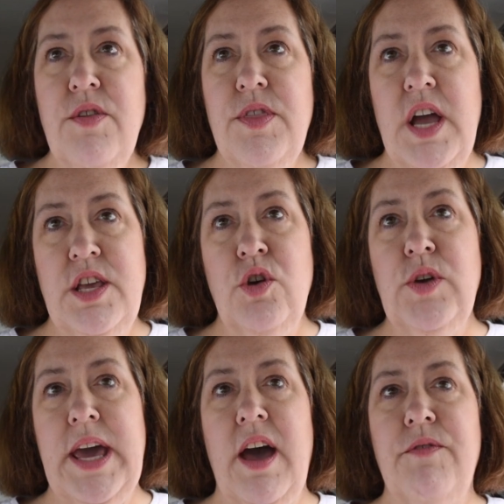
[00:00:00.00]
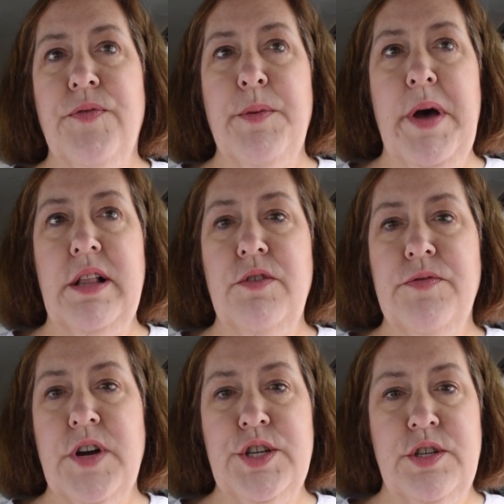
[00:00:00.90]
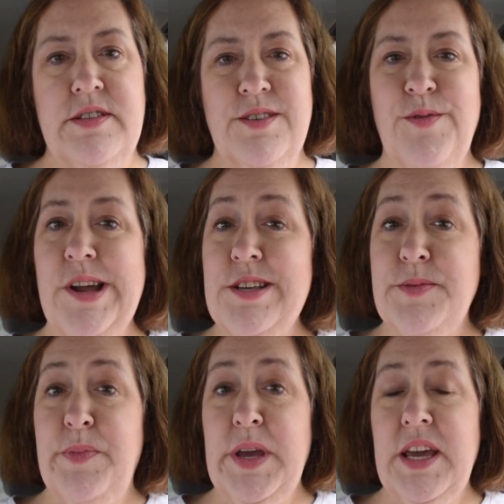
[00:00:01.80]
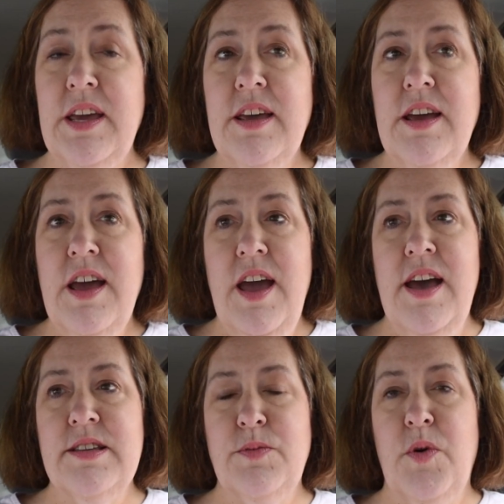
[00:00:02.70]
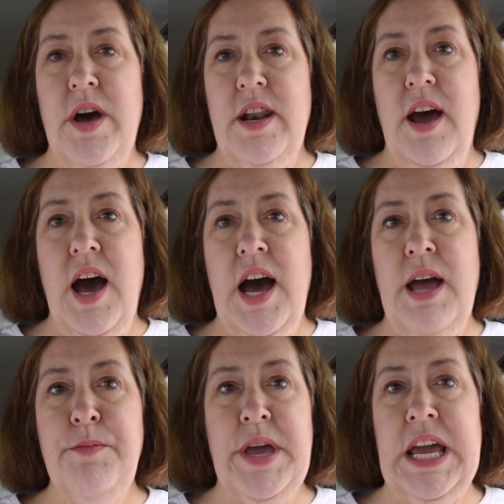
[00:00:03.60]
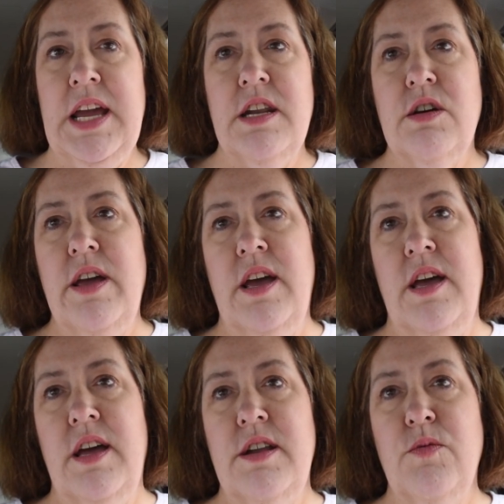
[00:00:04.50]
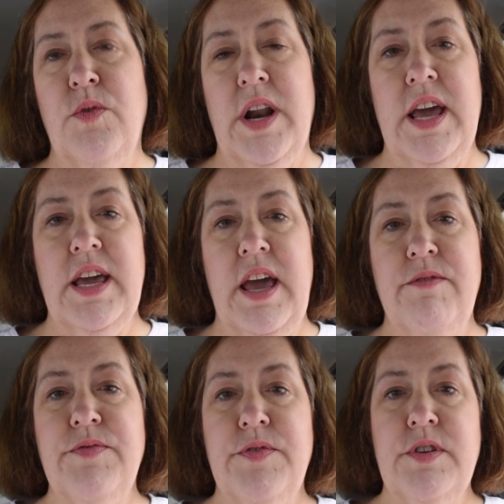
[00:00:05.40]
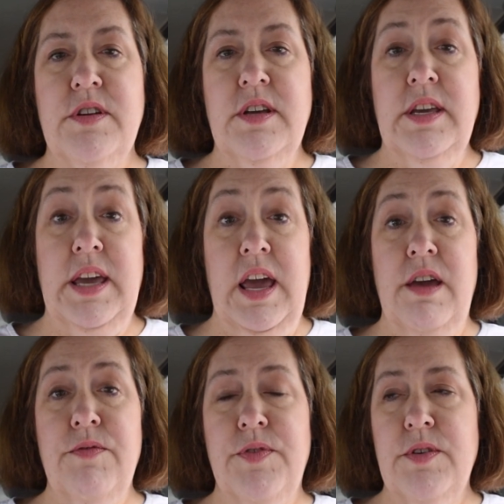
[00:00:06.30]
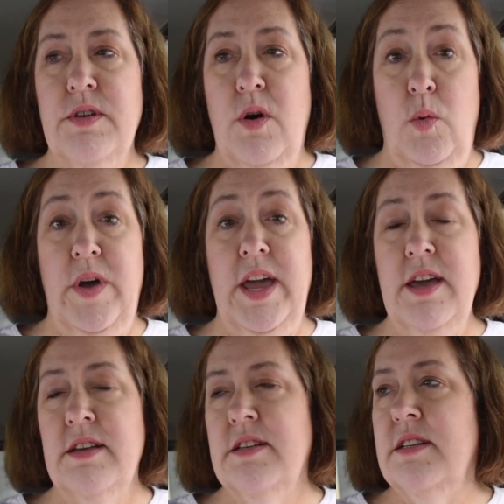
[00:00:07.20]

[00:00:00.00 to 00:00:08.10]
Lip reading: that you get from HelloFresh is quite as big as what I made and what I gave away.